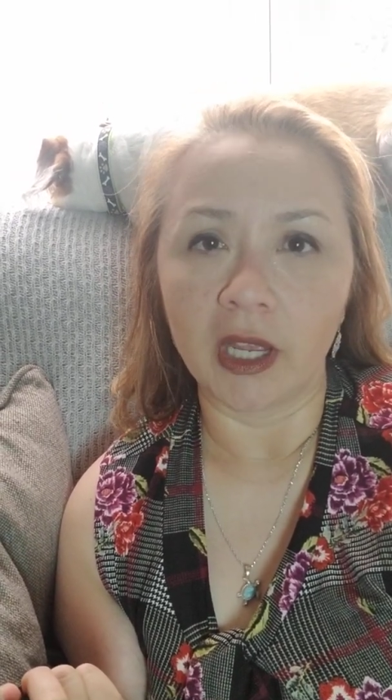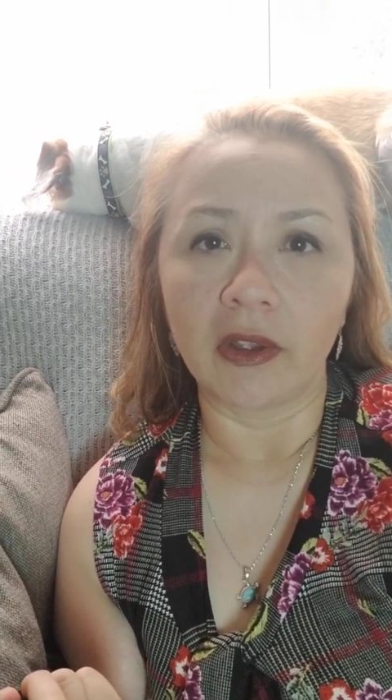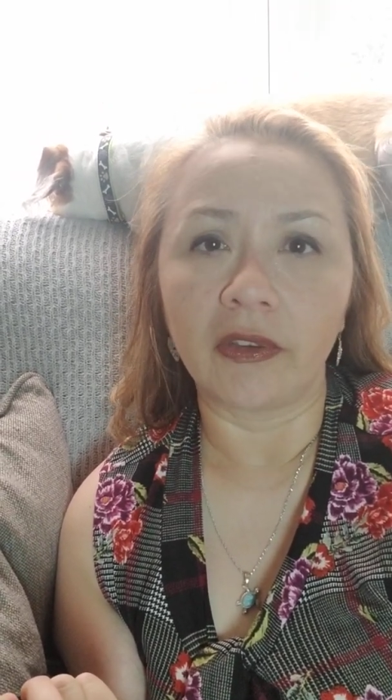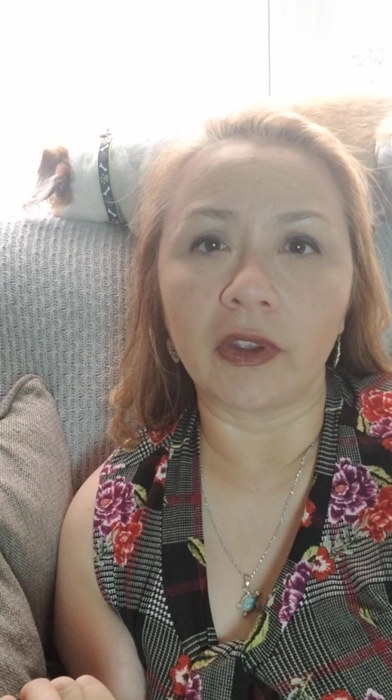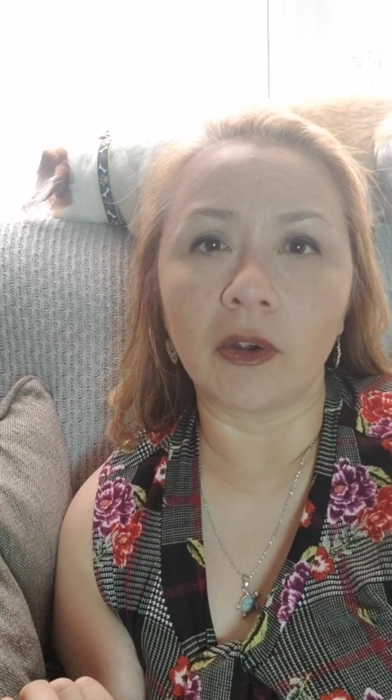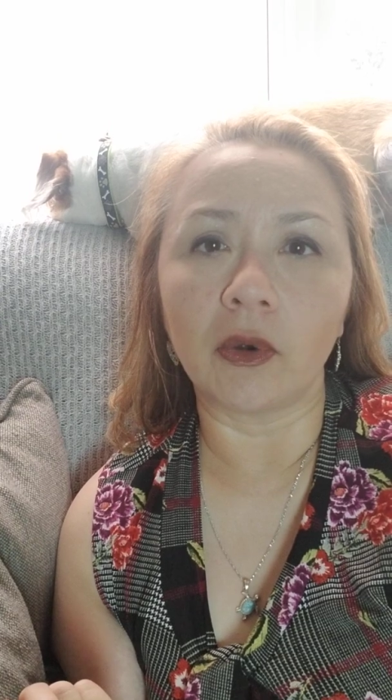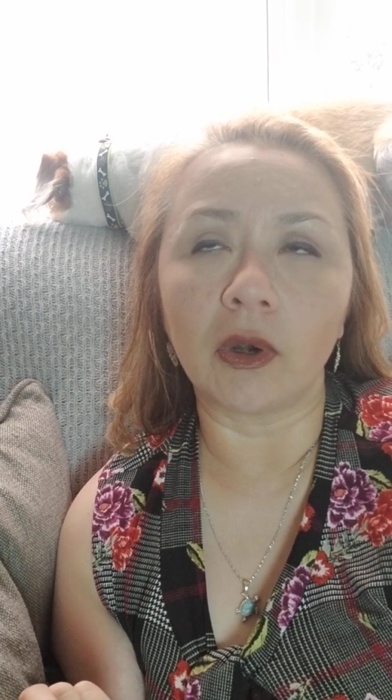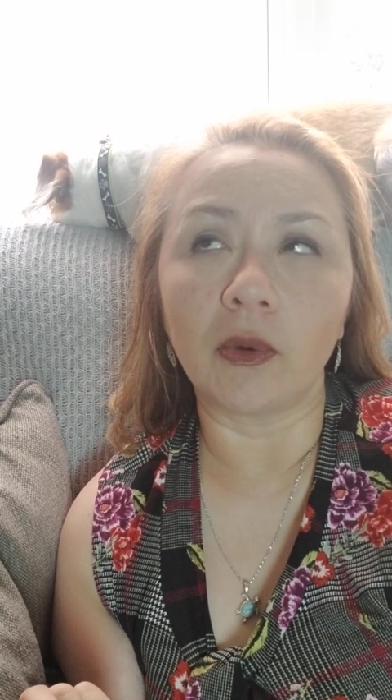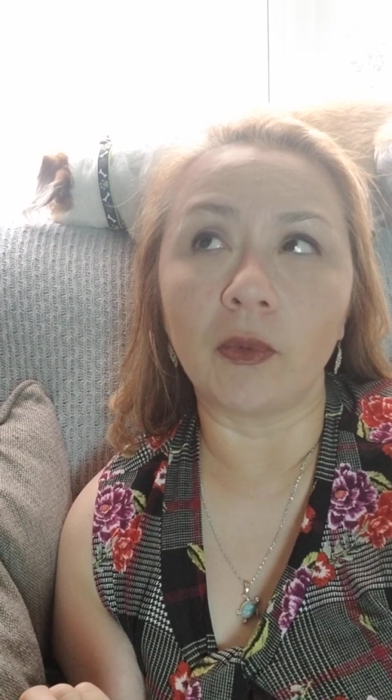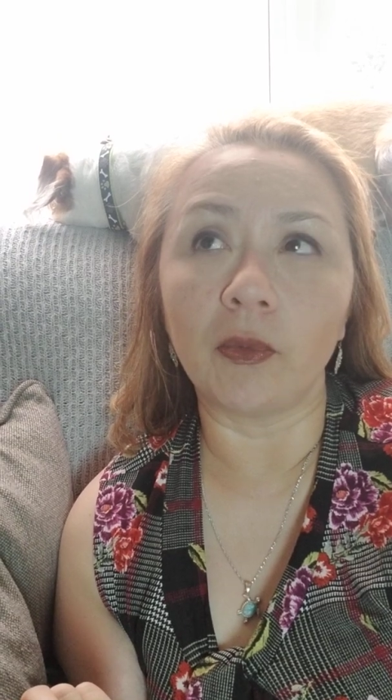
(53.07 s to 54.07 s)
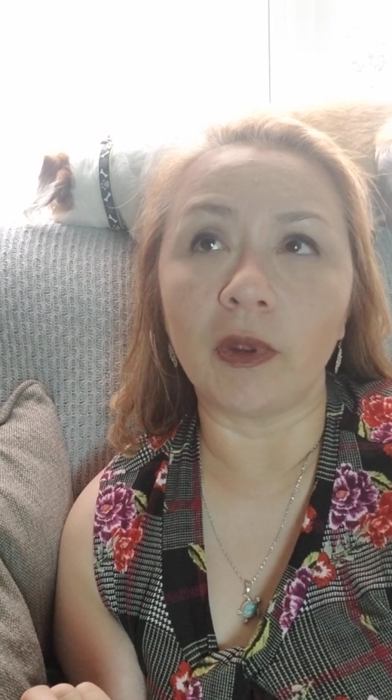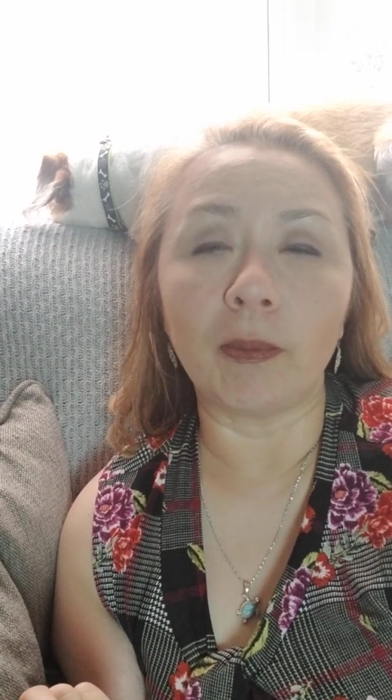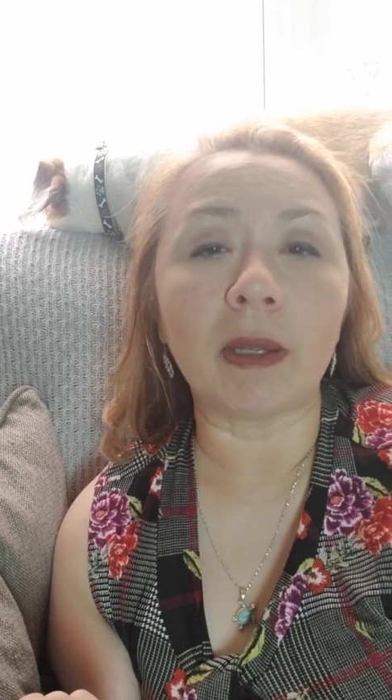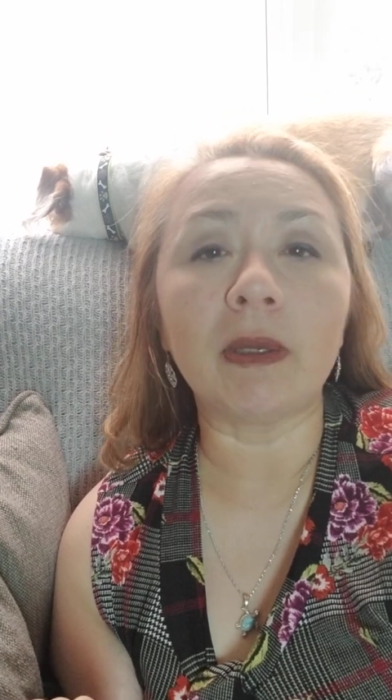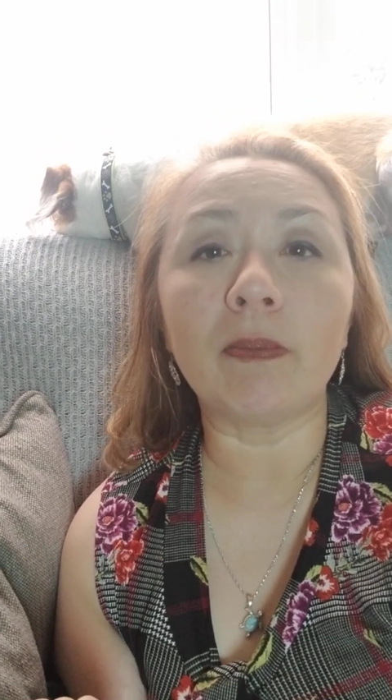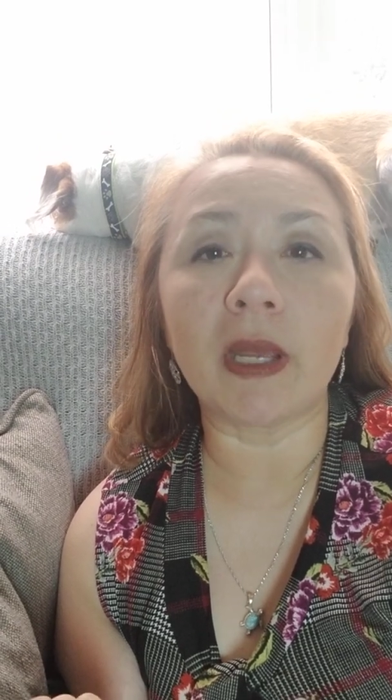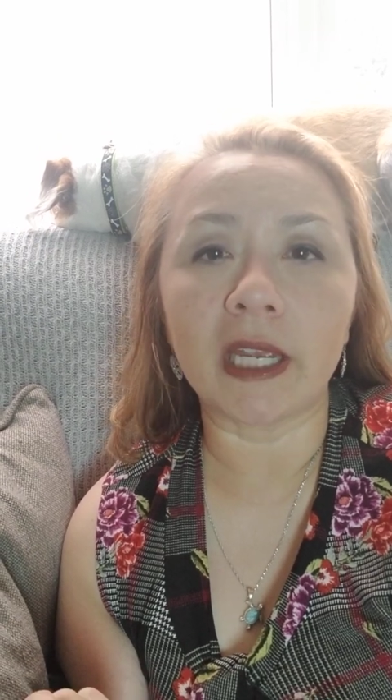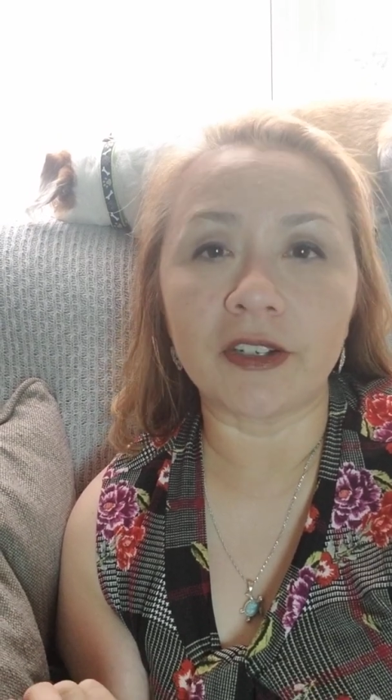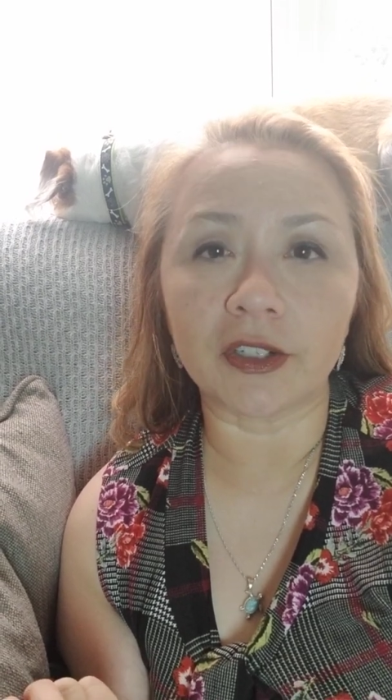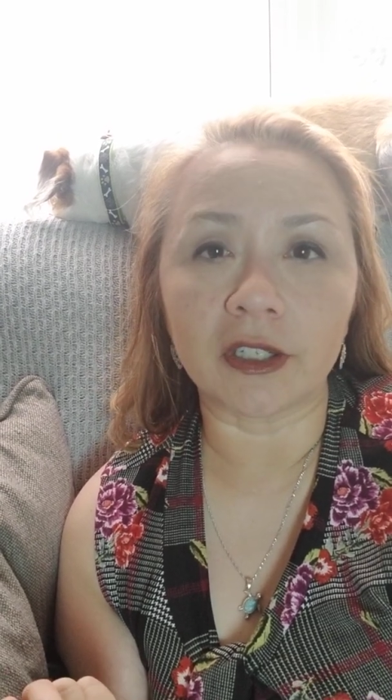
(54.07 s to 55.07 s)
So maybe
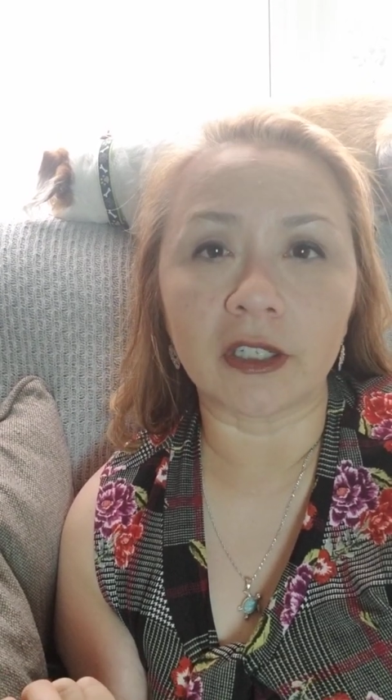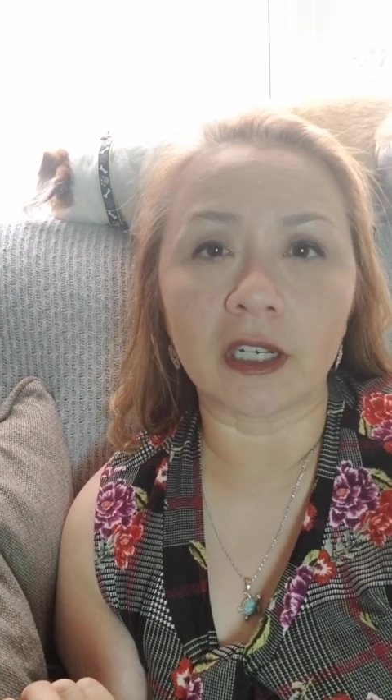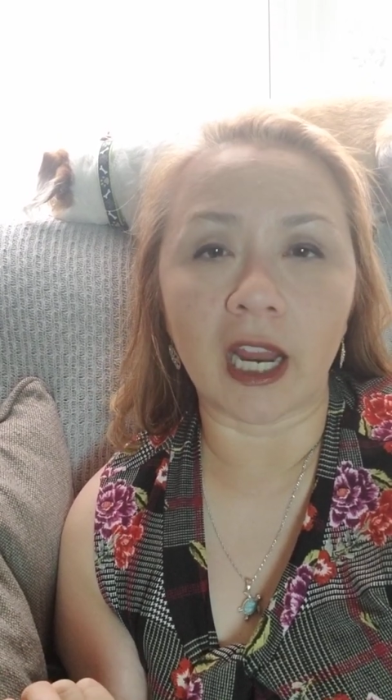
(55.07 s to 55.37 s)
major